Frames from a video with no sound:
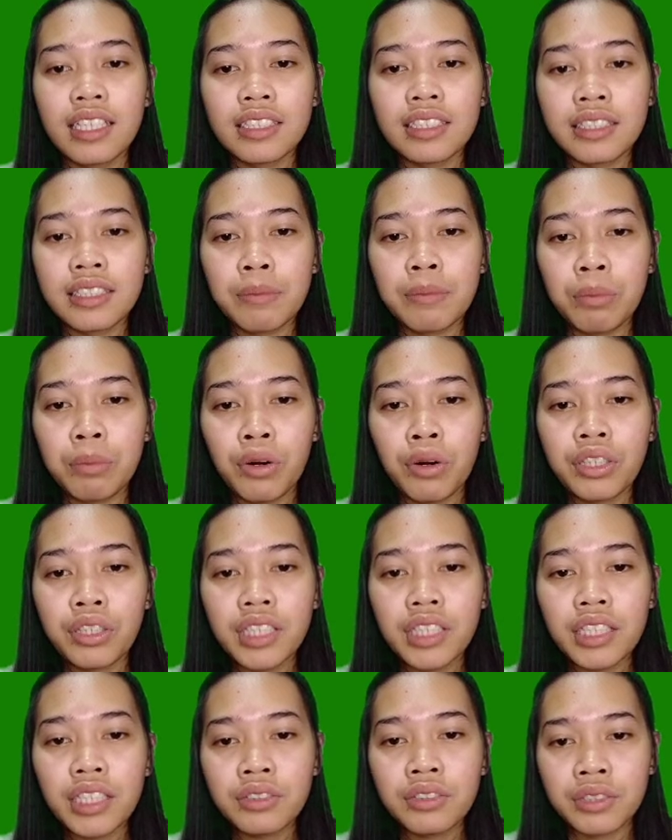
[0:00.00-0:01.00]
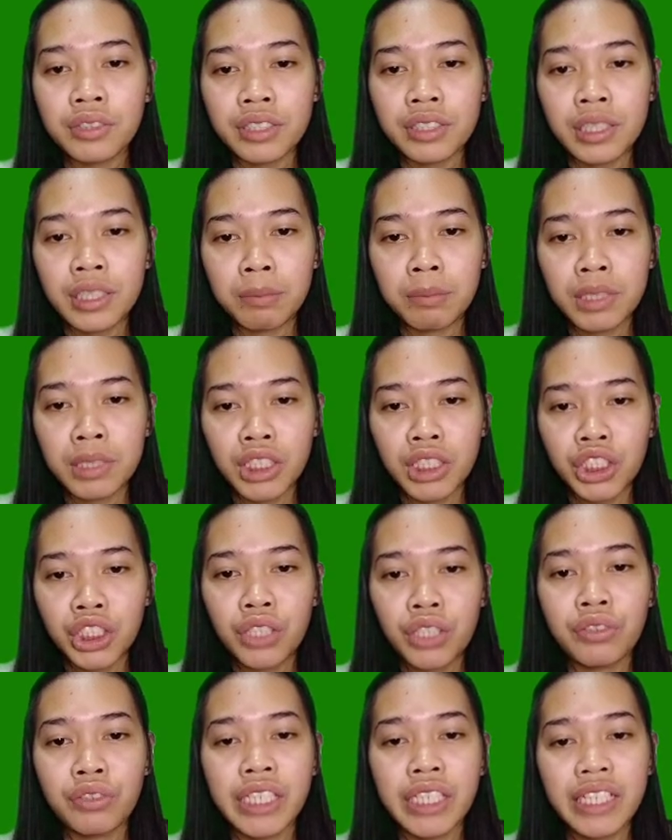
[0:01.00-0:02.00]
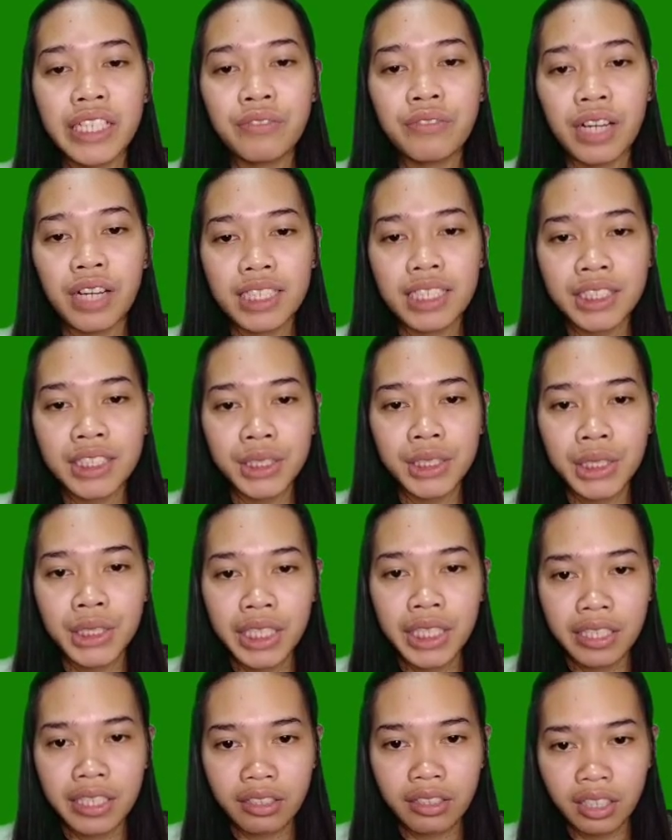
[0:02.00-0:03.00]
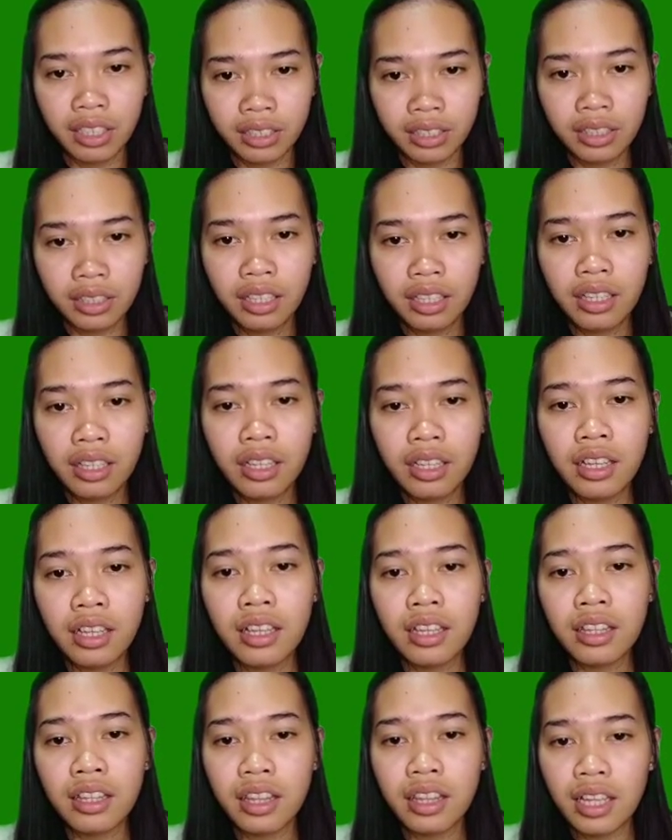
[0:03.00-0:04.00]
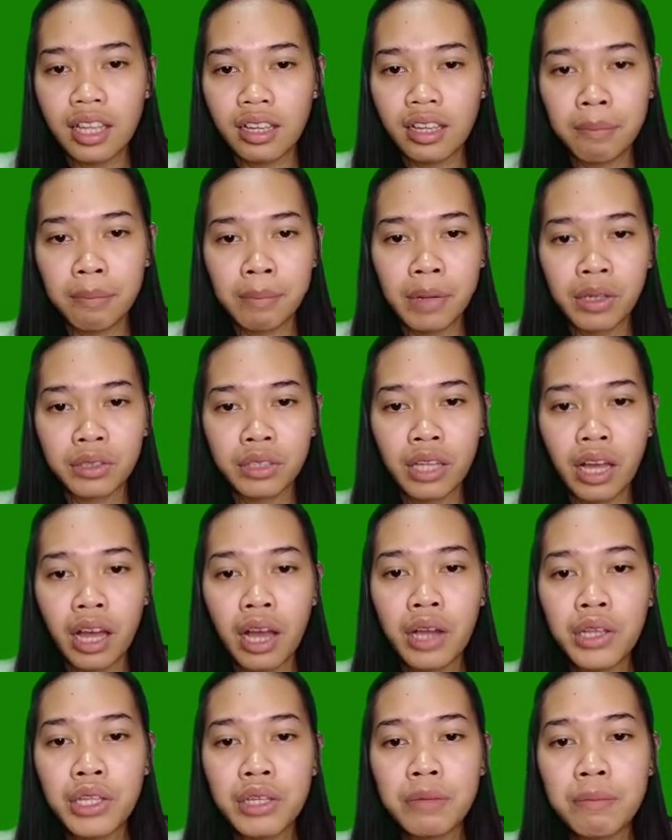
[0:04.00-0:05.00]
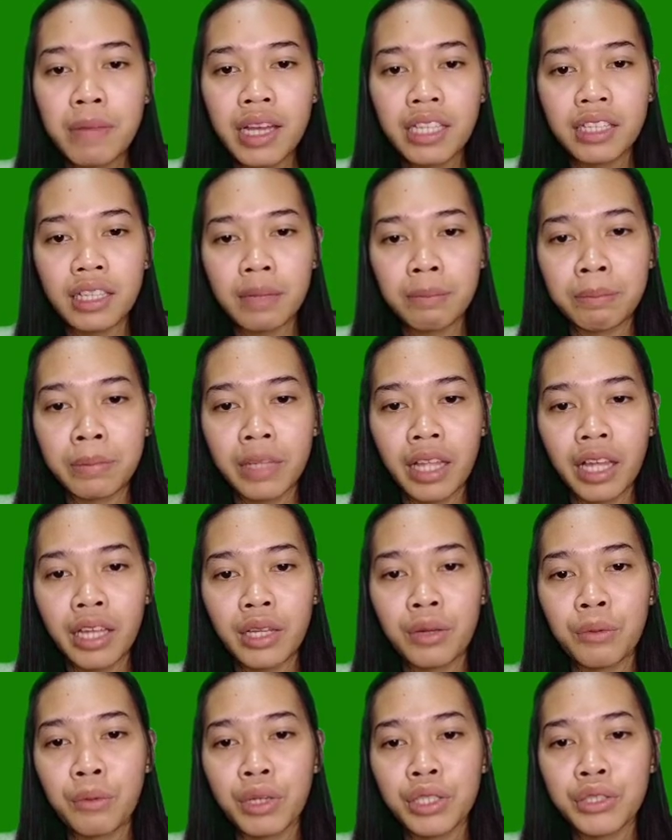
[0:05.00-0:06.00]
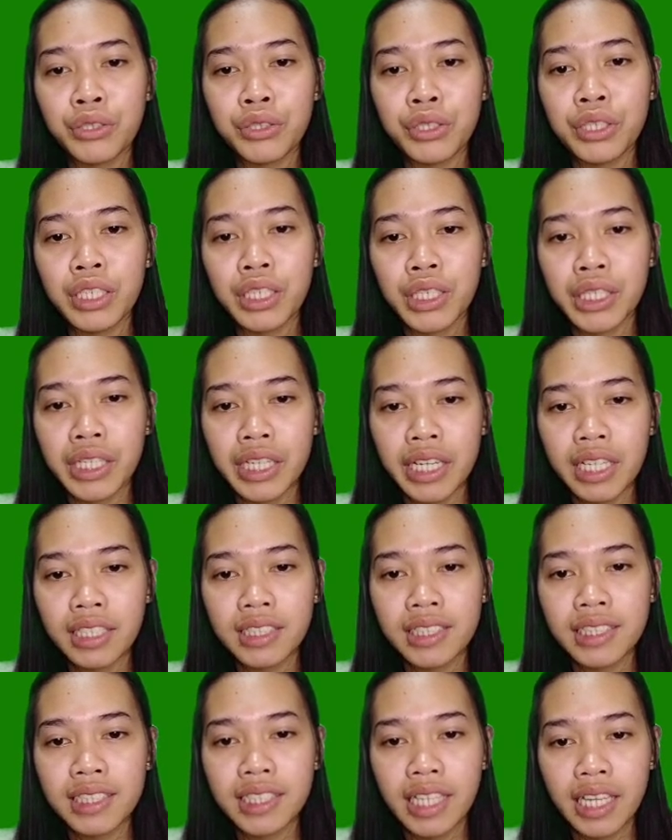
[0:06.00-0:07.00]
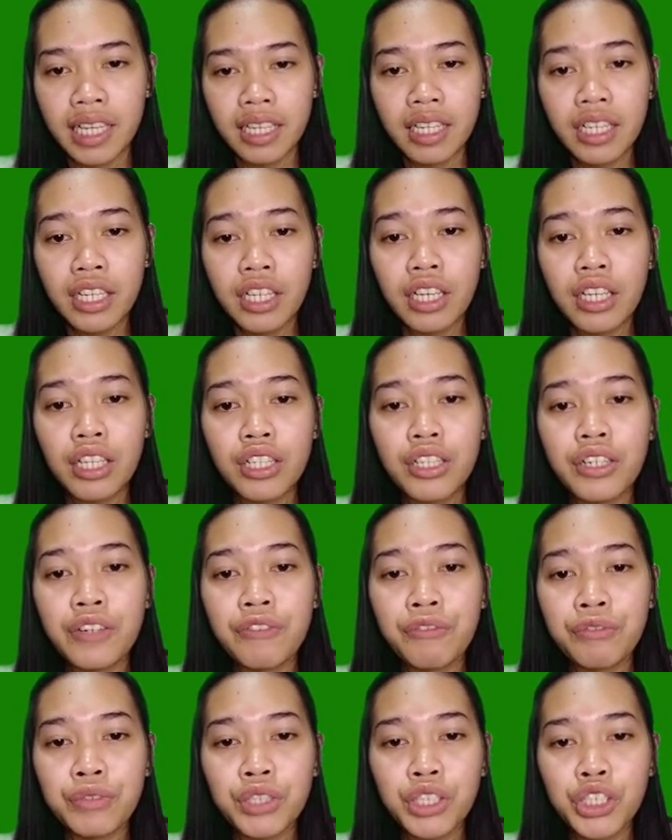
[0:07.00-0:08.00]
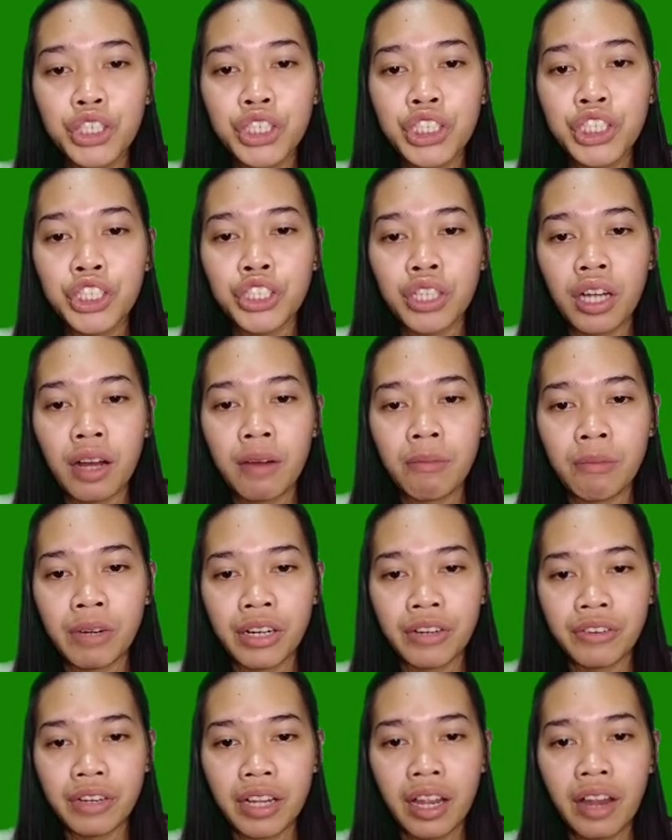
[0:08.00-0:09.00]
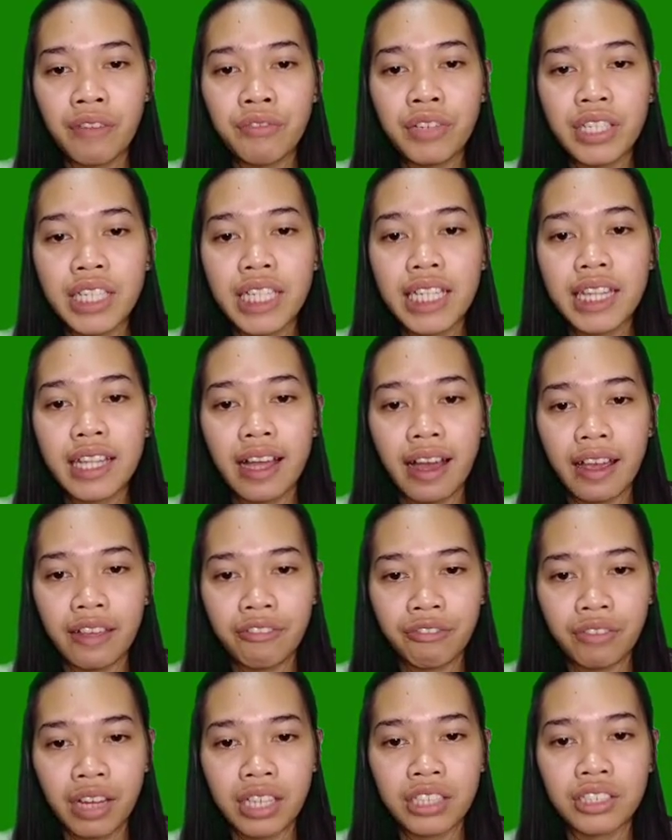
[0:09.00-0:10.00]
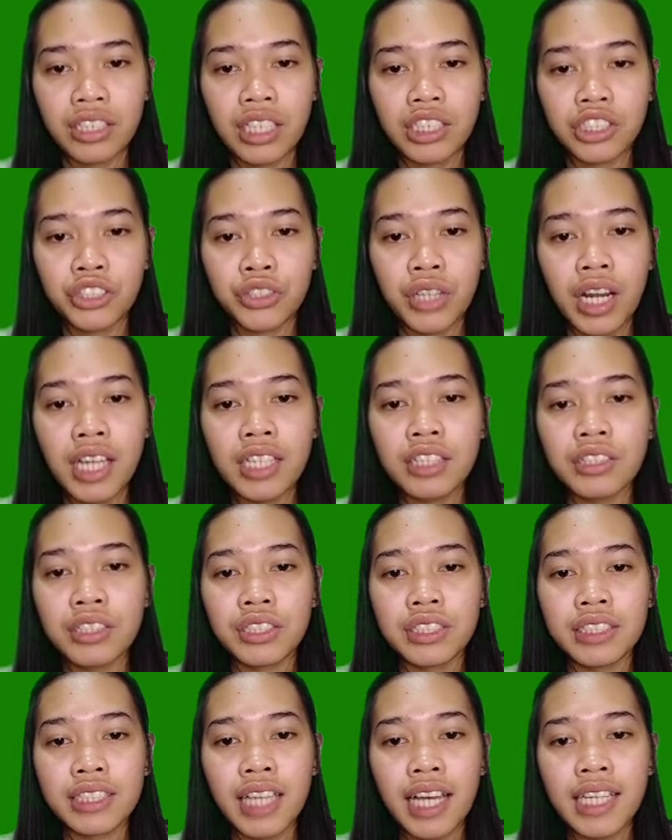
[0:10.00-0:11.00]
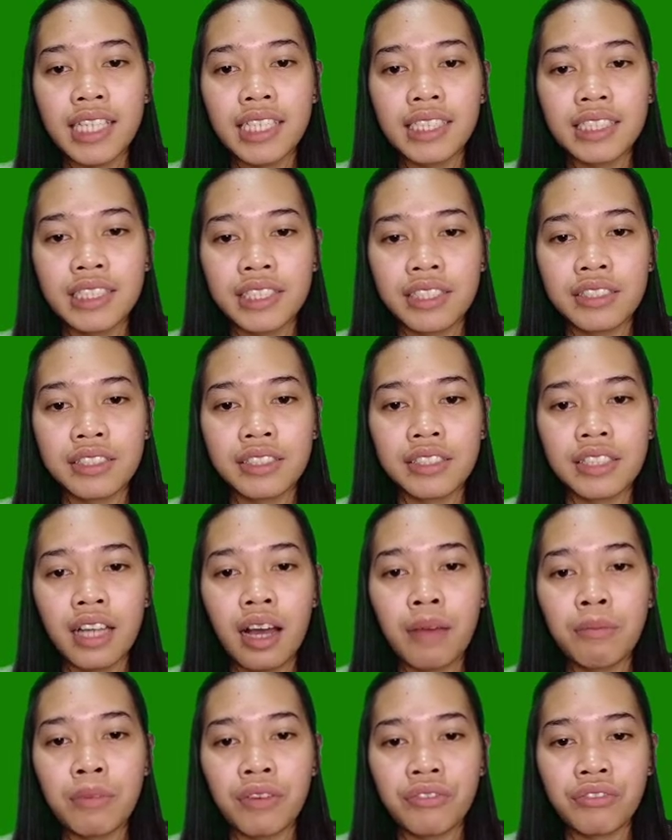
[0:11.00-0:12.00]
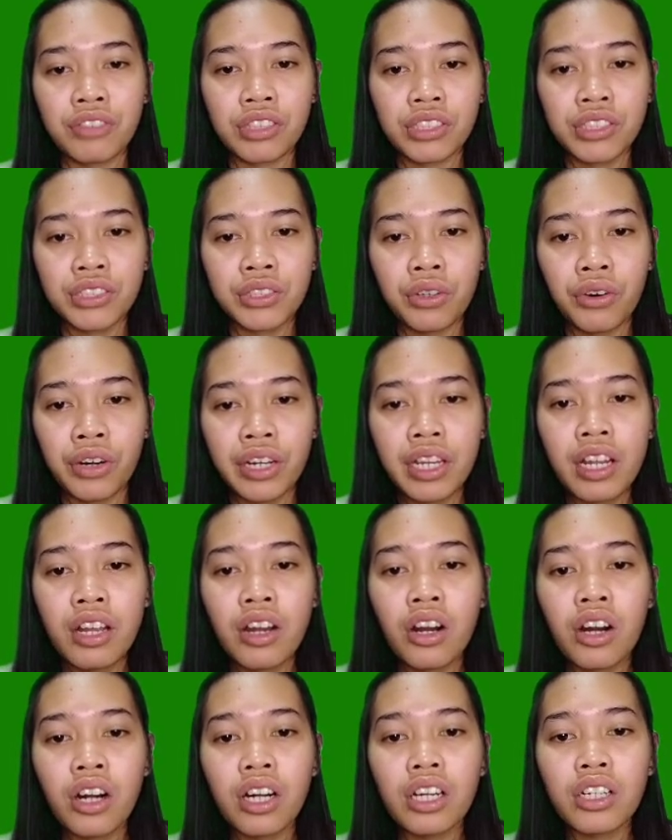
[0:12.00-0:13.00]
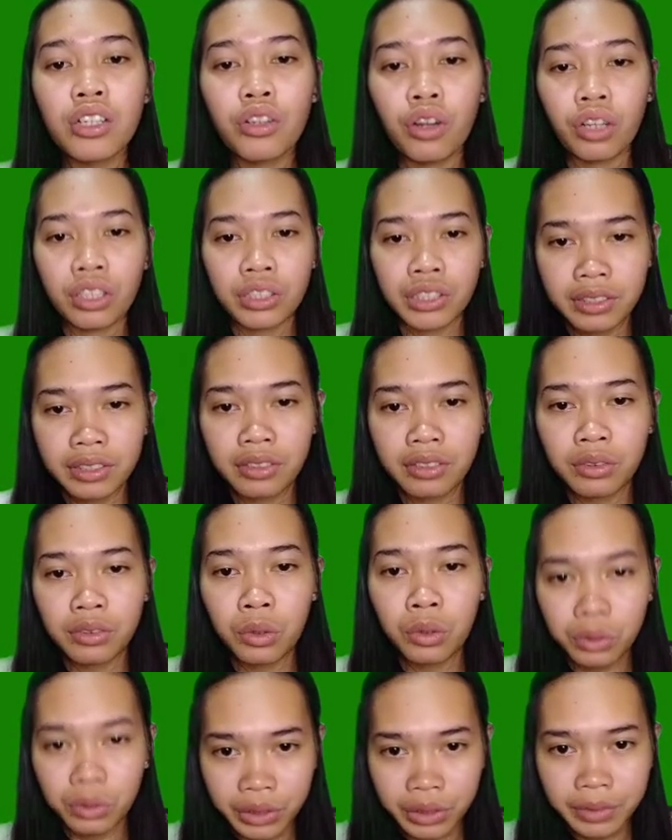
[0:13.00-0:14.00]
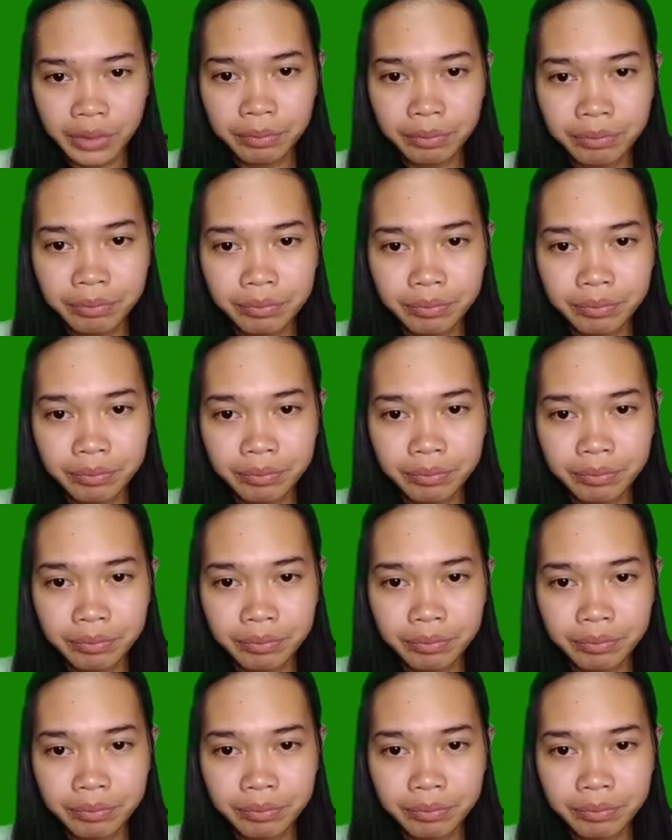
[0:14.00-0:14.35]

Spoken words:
it's important to establish relevance early on. Think about how you might apply what you're learning today in your future job or everyday life and then try to tie it to some of your short or long-term goals.